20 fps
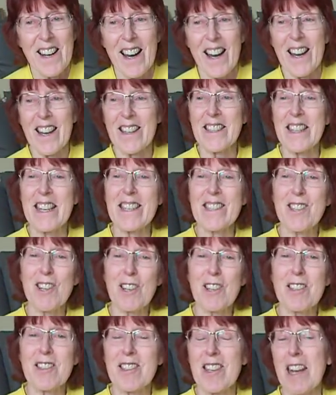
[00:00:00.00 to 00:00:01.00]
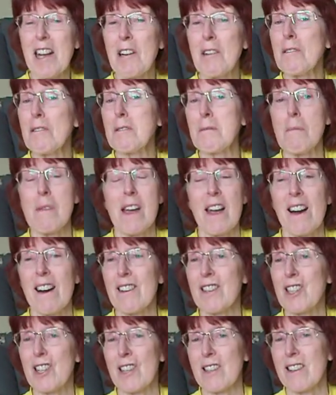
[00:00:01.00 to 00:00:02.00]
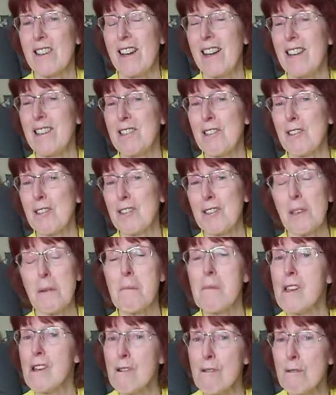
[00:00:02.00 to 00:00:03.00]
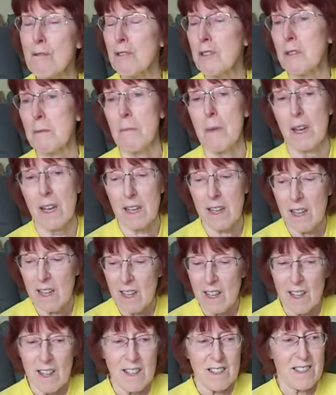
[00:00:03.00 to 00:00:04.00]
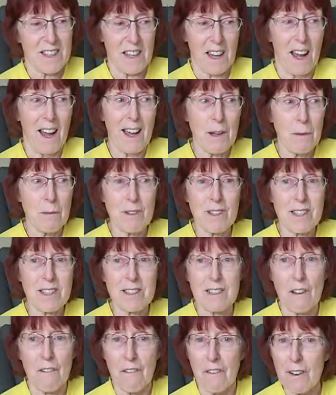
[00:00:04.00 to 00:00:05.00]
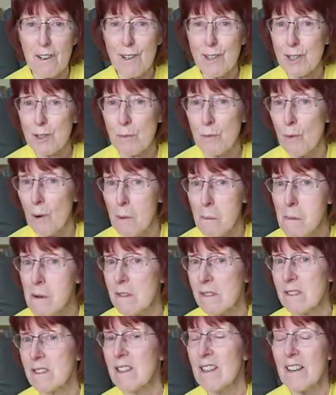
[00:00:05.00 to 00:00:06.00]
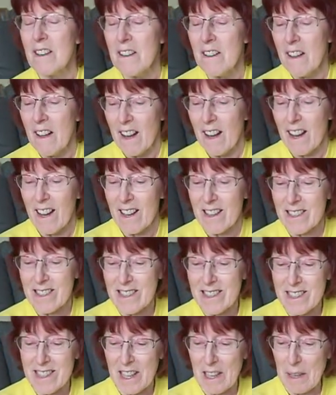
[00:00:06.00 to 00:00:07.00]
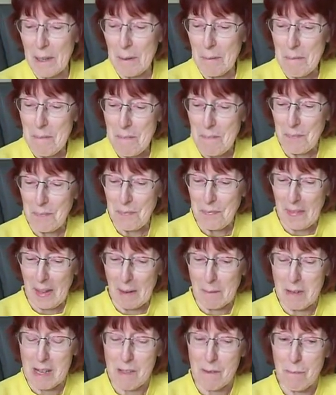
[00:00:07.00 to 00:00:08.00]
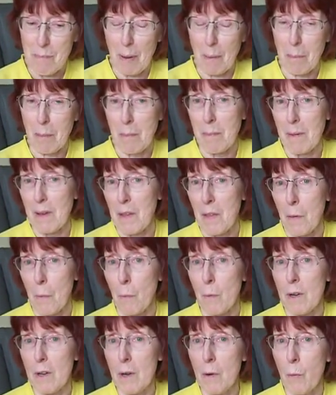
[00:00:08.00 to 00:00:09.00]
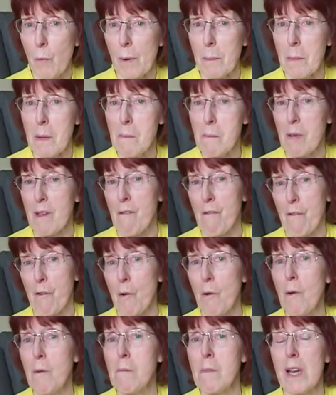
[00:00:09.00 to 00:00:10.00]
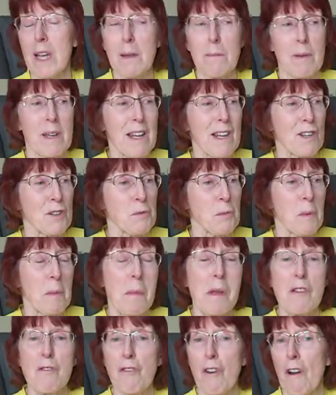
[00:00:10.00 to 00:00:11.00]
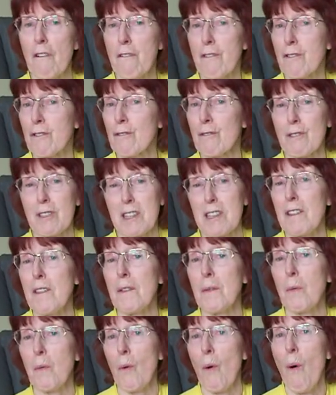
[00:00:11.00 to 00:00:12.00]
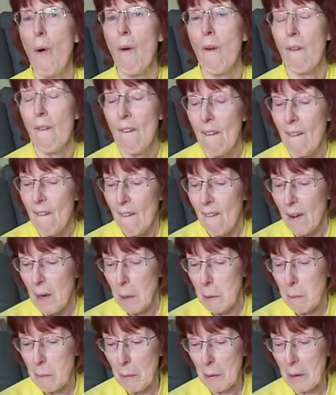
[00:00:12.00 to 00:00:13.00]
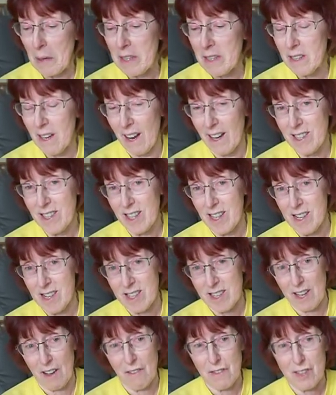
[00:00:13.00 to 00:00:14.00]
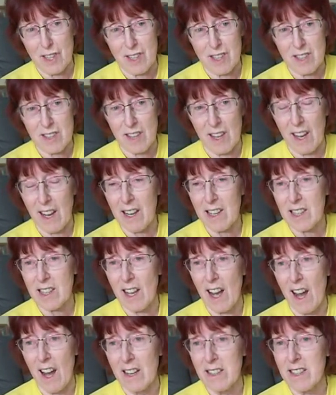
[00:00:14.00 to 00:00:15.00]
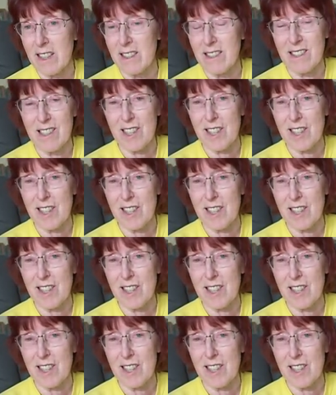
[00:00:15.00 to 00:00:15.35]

and it just tickled me, actually. It just amused me that I was the first woman. And I mean, probably there were women before me because women drove trucks in the war. But in 1976, I didn't